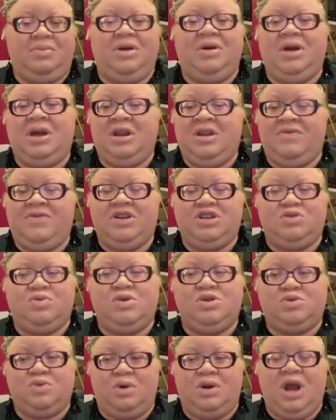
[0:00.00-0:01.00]

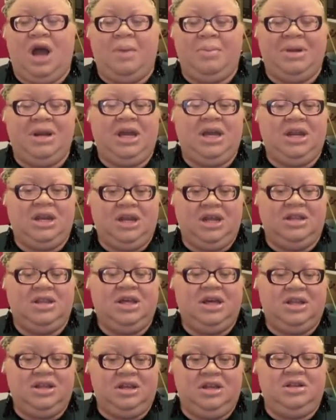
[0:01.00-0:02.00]
individuals were nominated, and
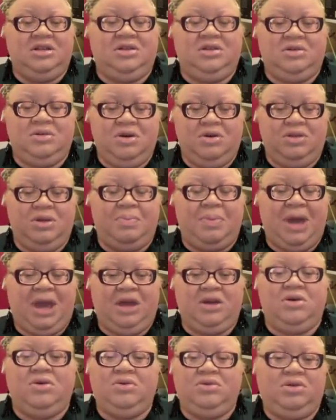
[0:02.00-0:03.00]
then the
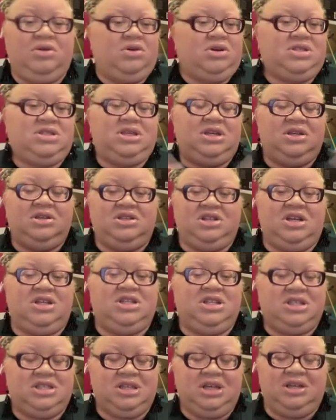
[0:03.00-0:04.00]
panel looks and
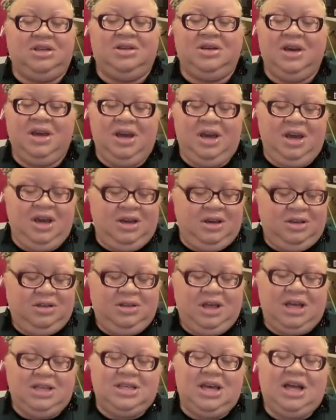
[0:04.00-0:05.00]
judges, and
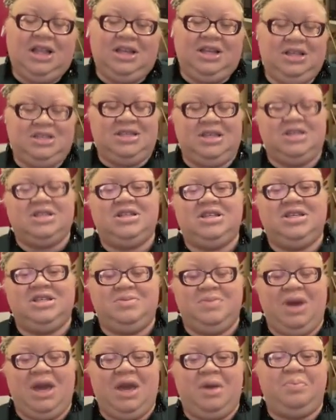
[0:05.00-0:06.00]
that's how the decision
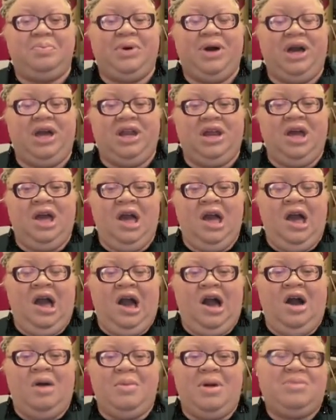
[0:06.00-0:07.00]
is made. But
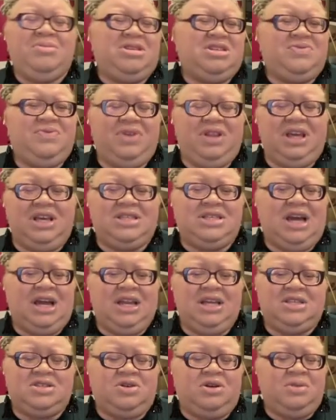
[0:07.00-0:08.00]
I'm just really
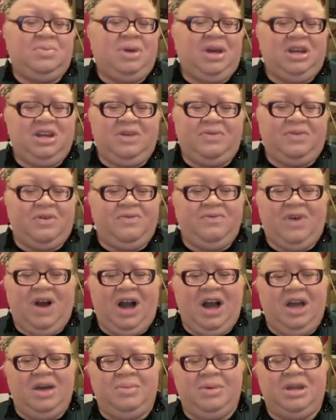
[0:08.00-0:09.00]
excited. It's going to be a different
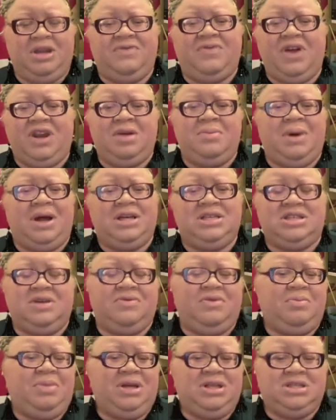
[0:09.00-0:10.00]
vibe. And if anybody's
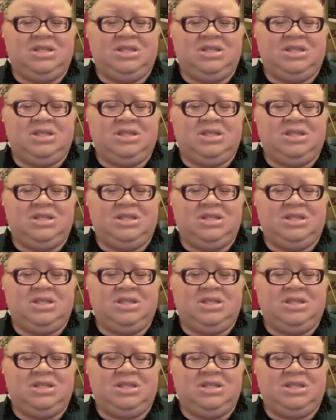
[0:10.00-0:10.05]
ever been